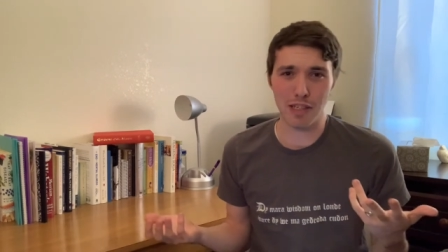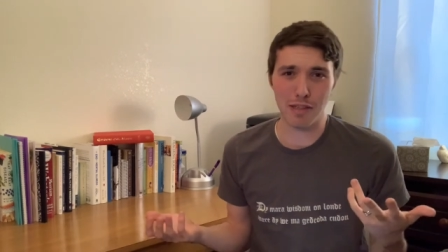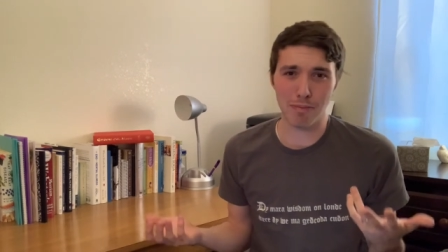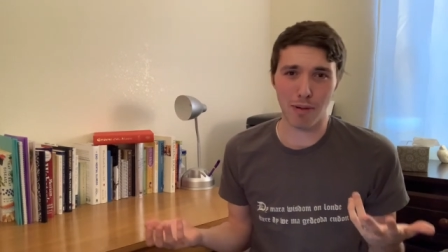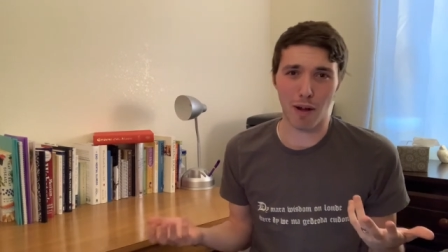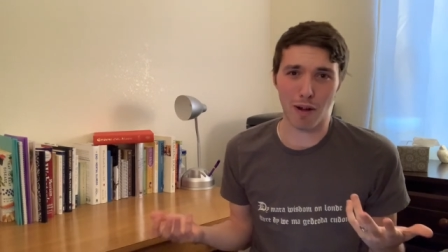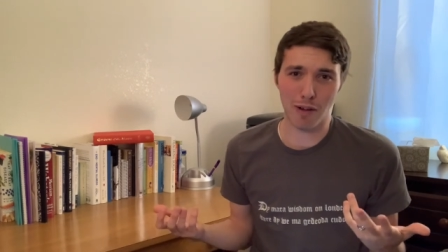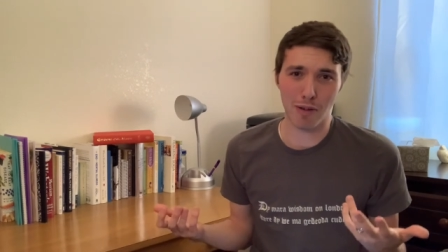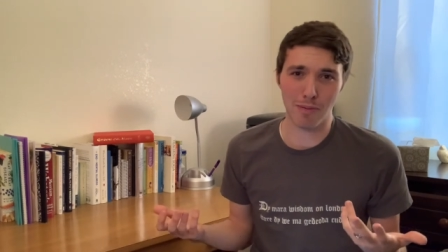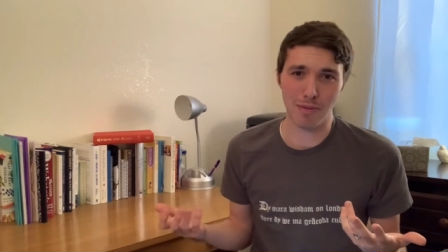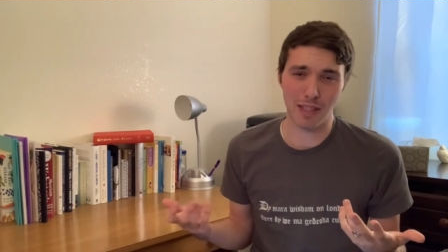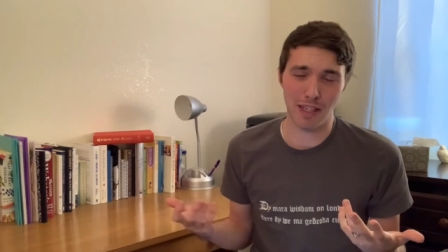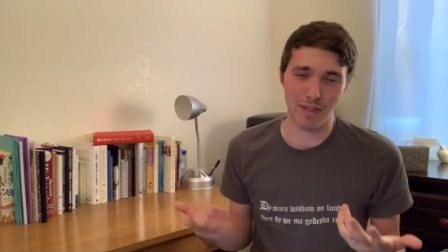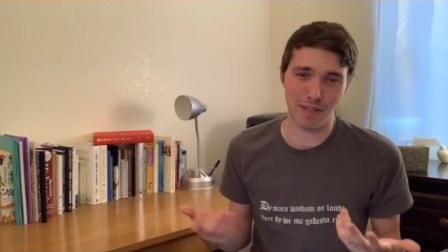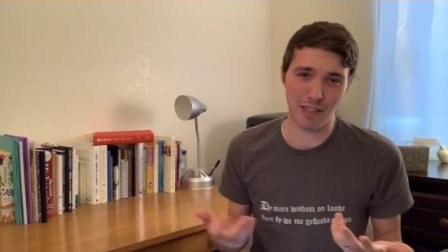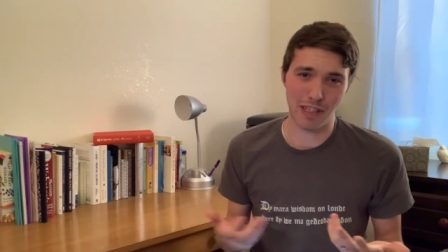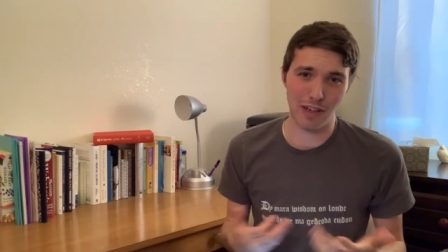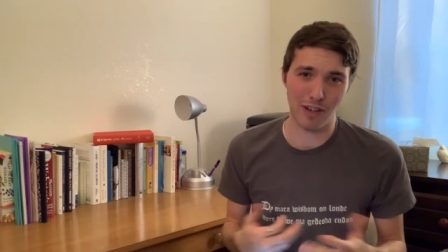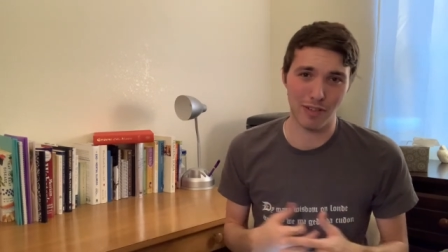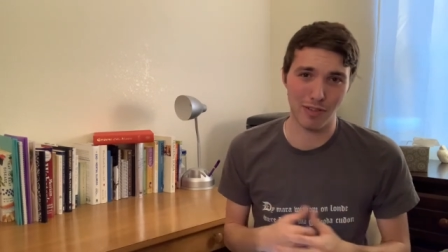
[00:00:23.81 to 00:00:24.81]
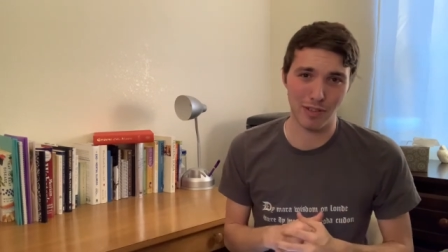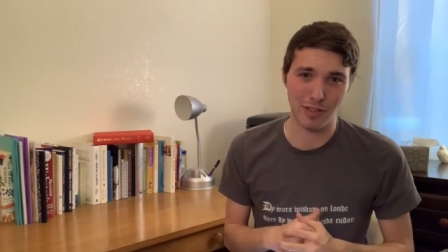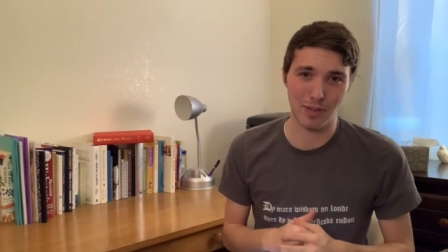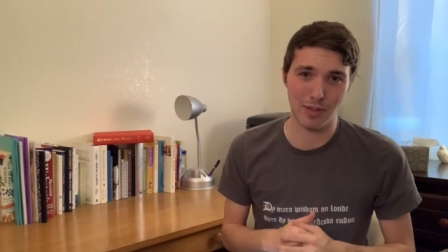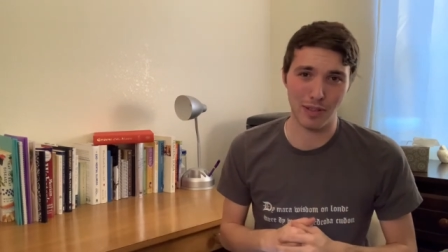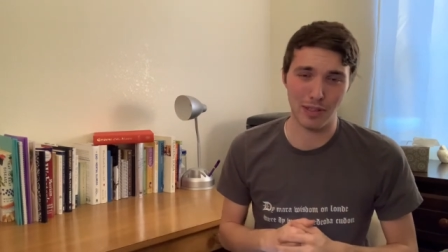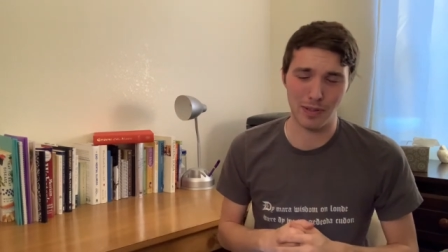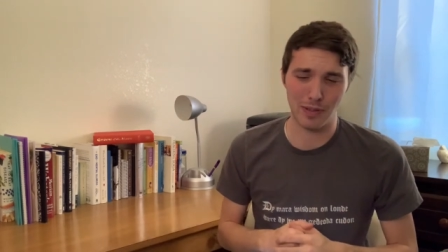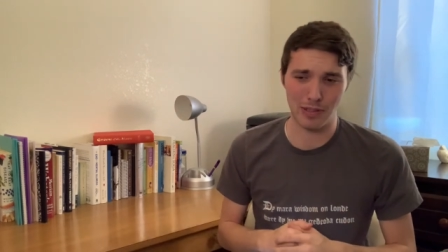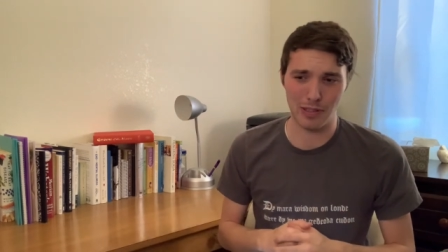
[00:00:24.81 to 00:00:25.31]
poems I've shared for Sword
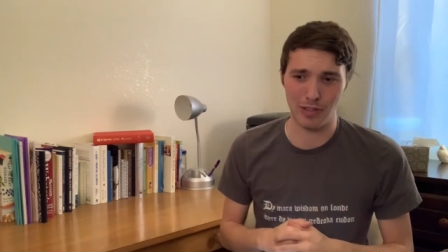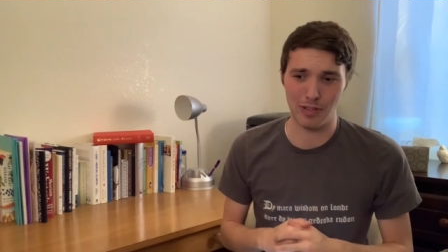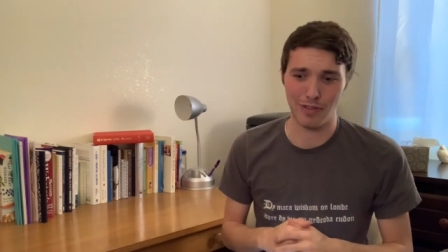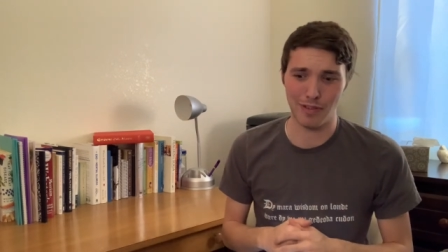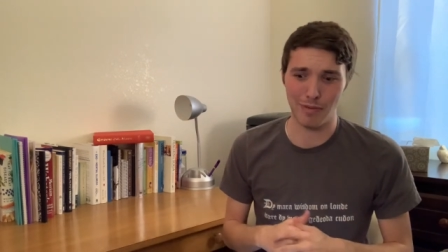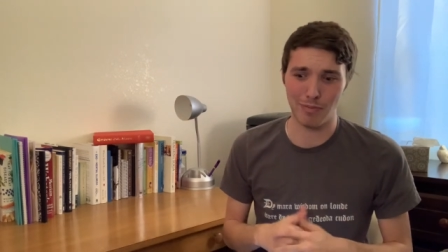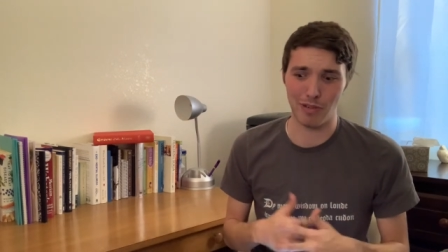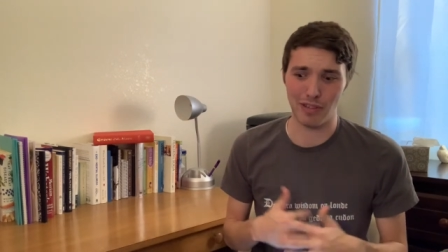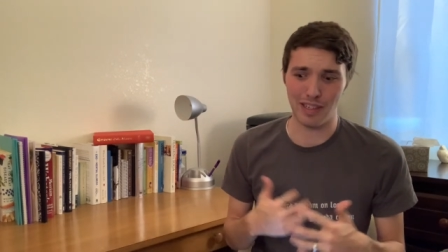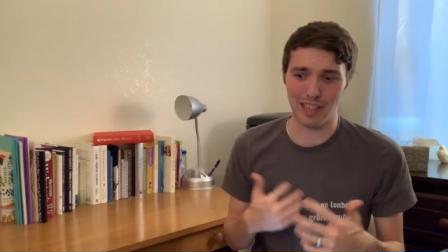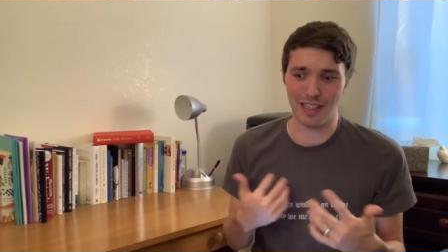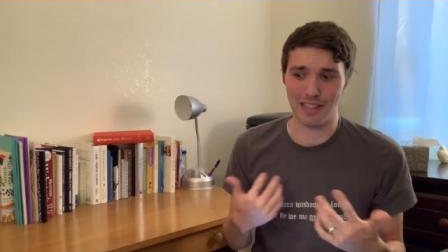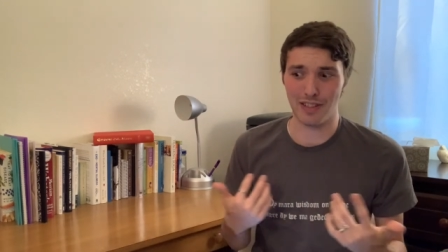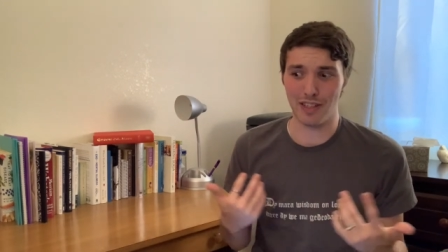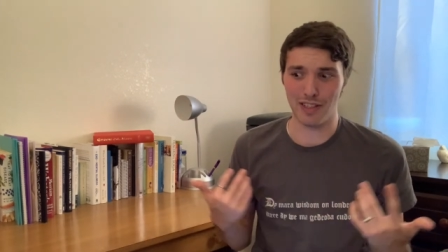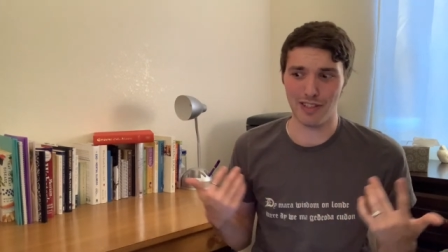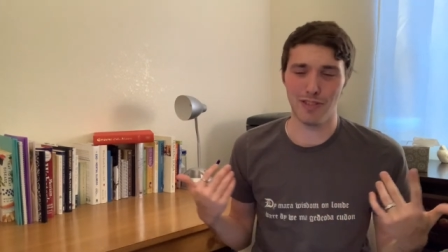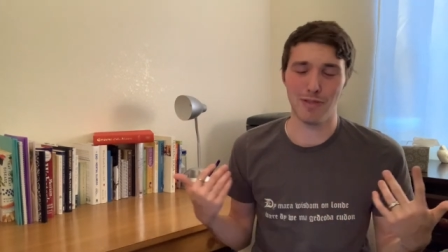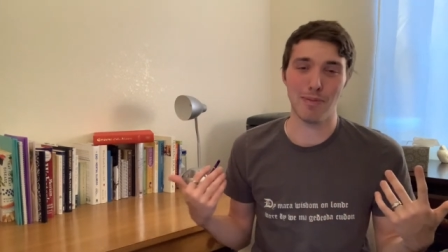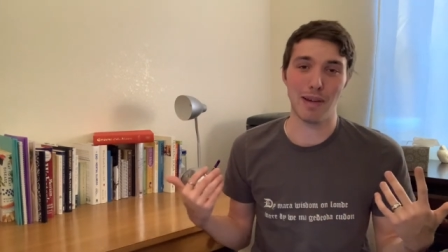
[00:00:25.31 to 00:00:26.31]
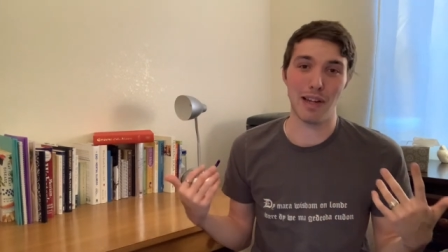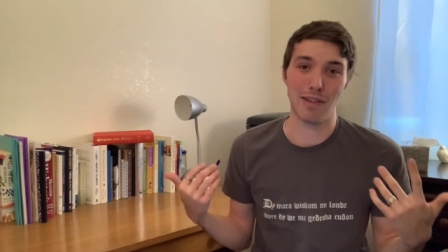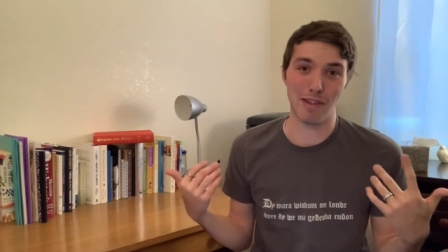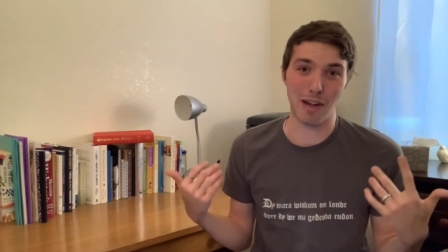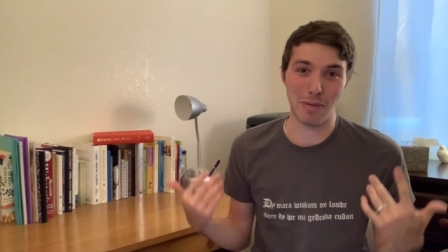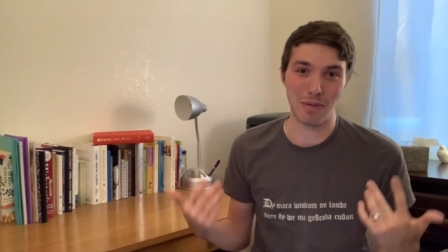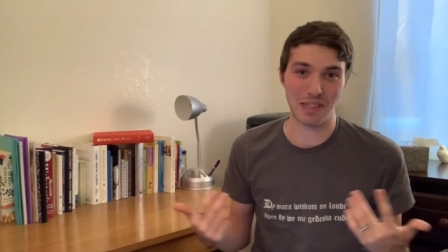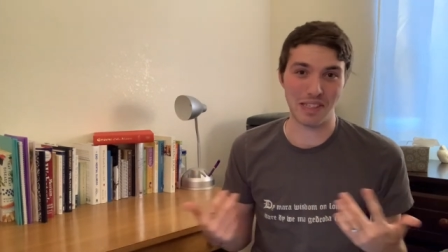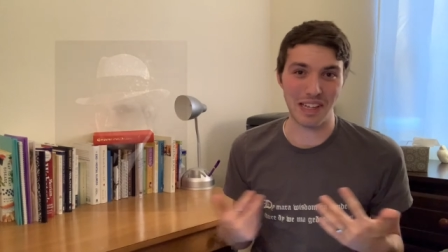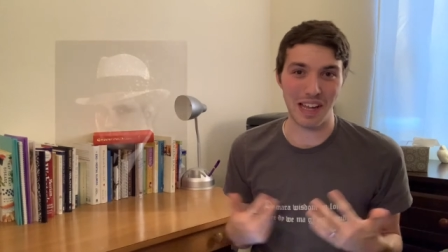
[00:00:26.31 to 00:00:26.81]
and Sorcery November that is also by
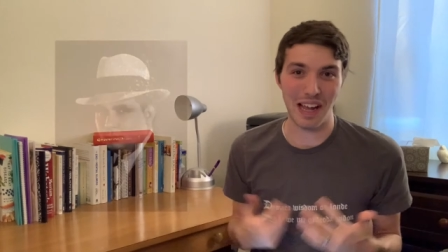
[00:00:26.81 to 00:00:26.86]
Robert E.